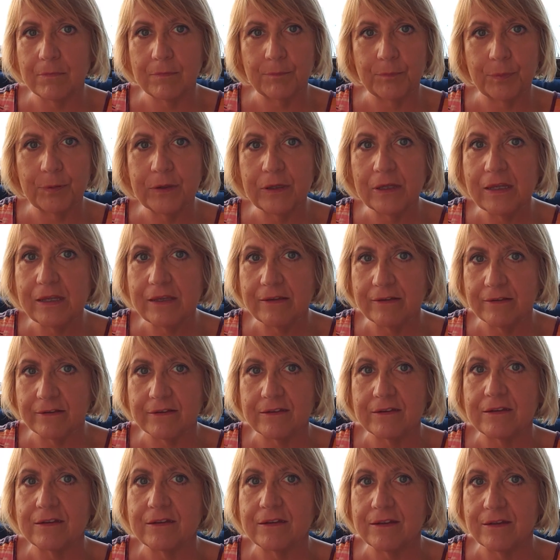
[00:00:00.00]
please,
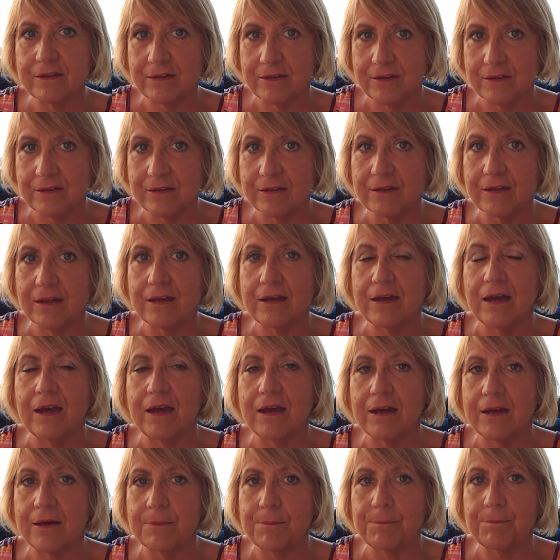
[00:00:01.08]

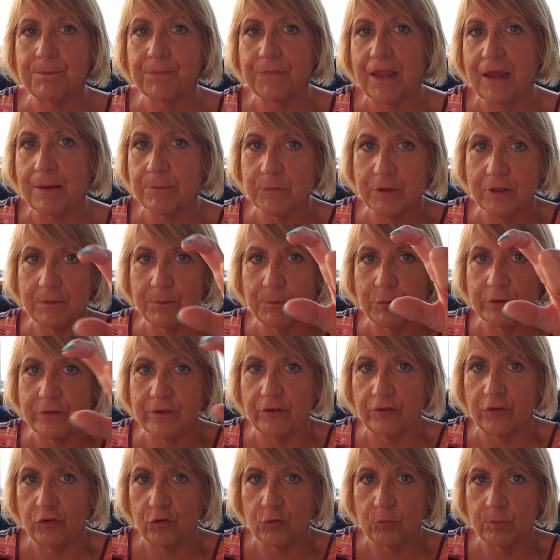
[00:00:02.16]
I'm going to put
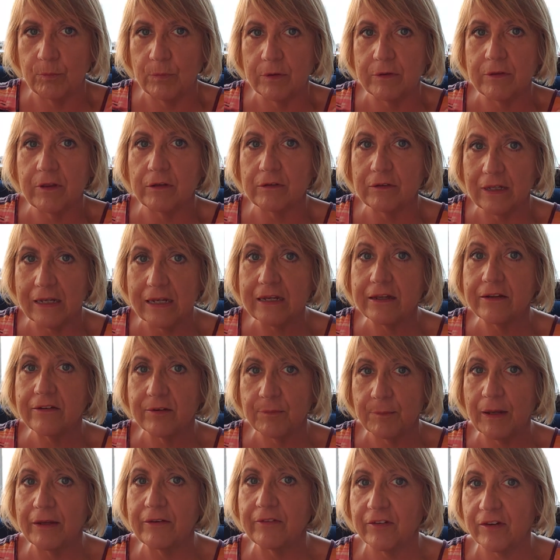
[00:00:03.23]
the link to
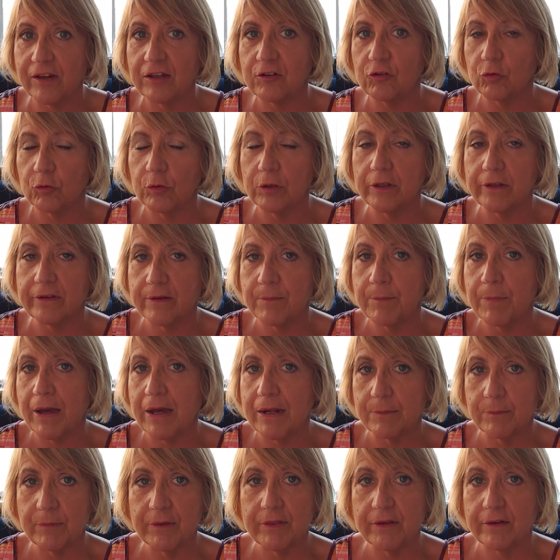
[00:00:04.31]
my schedule at the
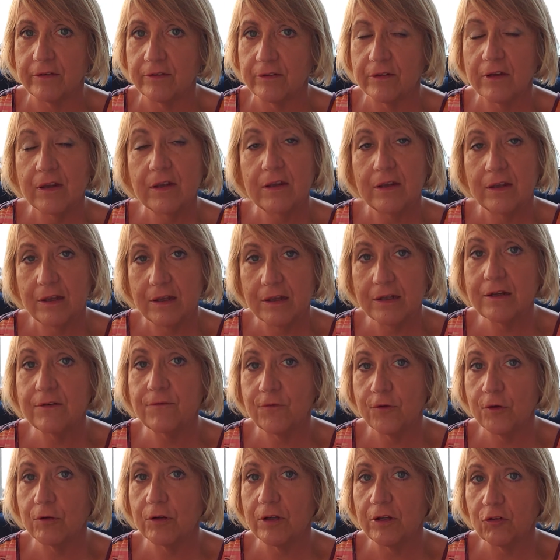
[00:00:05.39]
bottom of this. And if
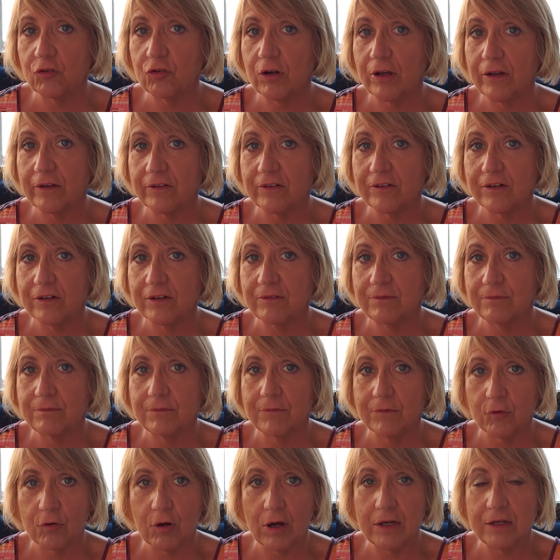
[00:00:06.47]
you're interested,
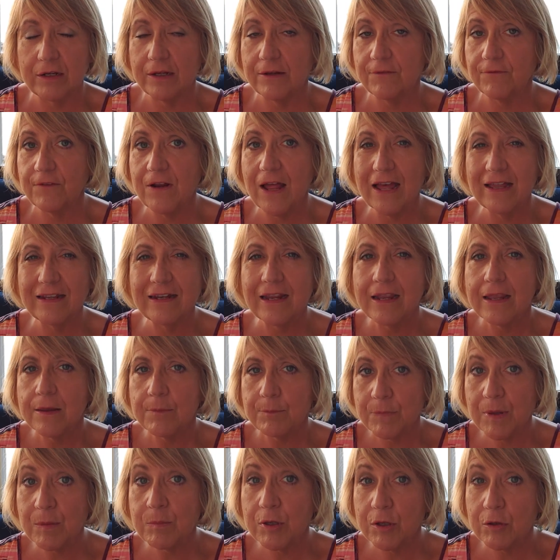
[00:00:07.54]
great. If not,
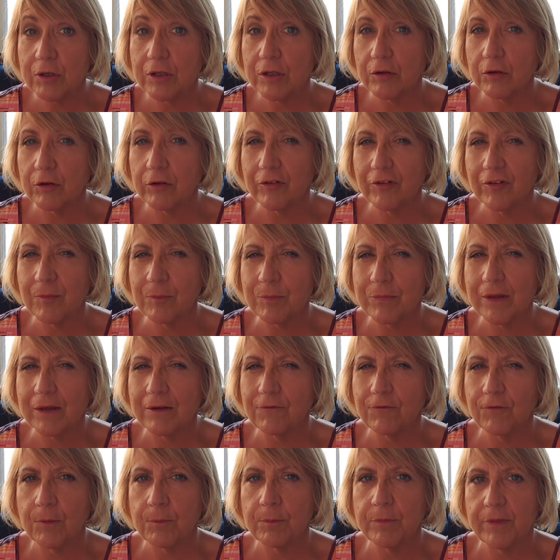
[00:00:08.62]
maybe you can learn something
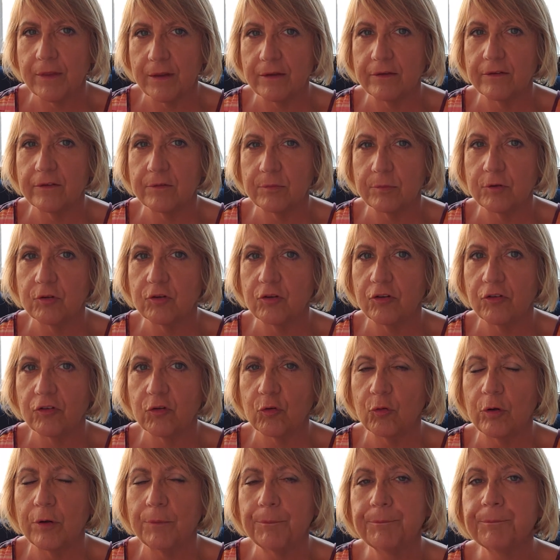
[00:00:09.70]
from this, which is
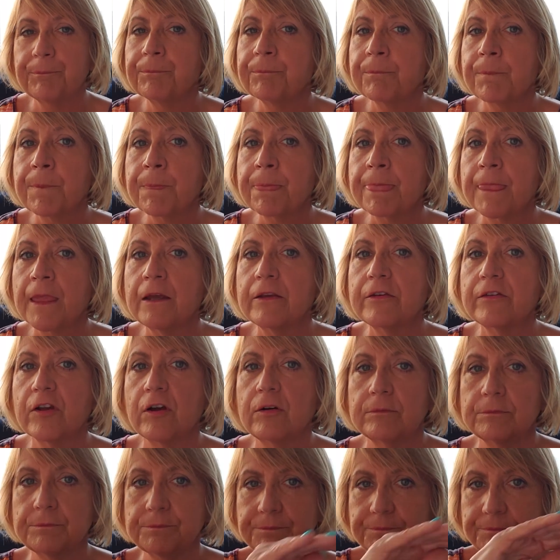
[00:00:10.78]
cool. So
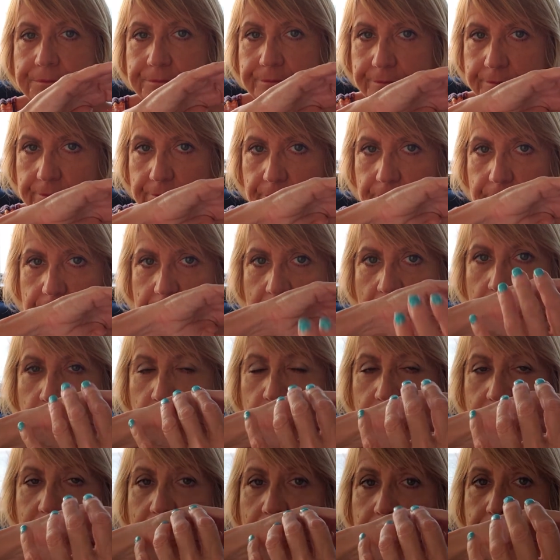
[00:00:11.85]
you
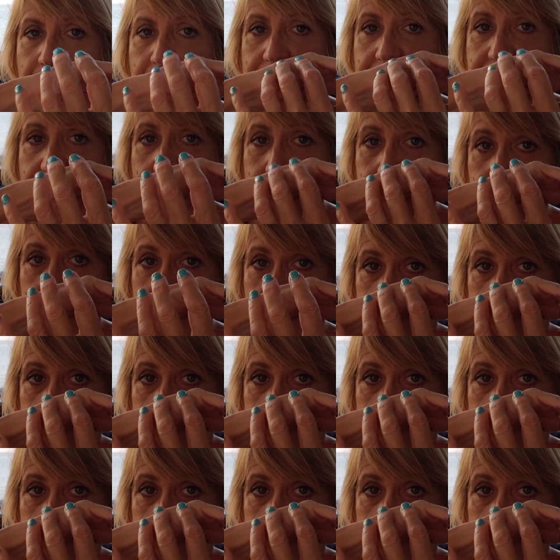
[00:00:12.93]
start by tapping